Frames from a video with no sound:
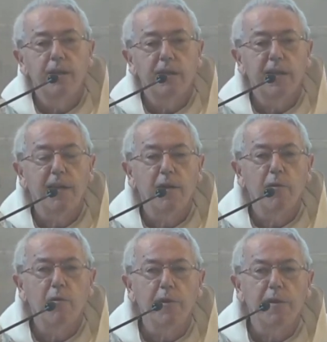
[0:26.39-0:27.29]
a canon
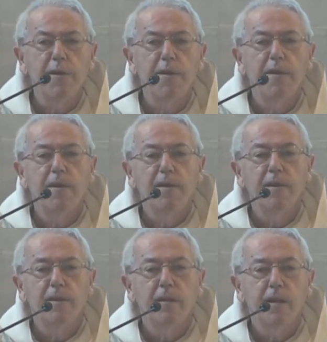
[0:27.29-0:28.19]
lawyer,
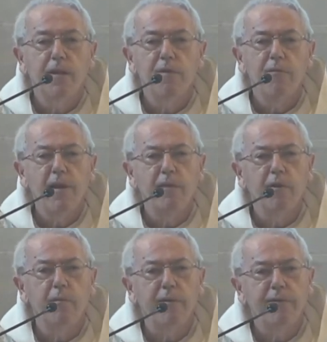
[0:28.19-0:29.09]
an
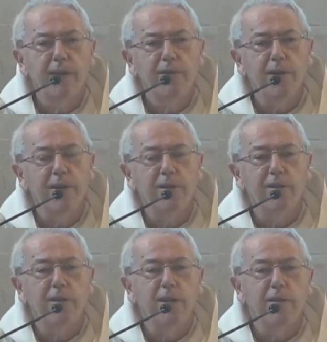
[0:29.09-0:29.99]
irrelevant but
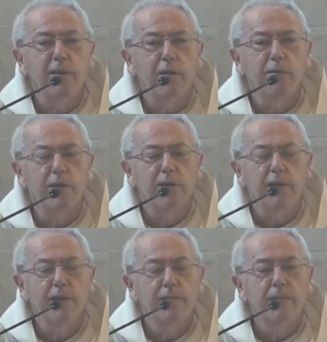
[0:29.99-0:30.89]
fascinating detail, obviously.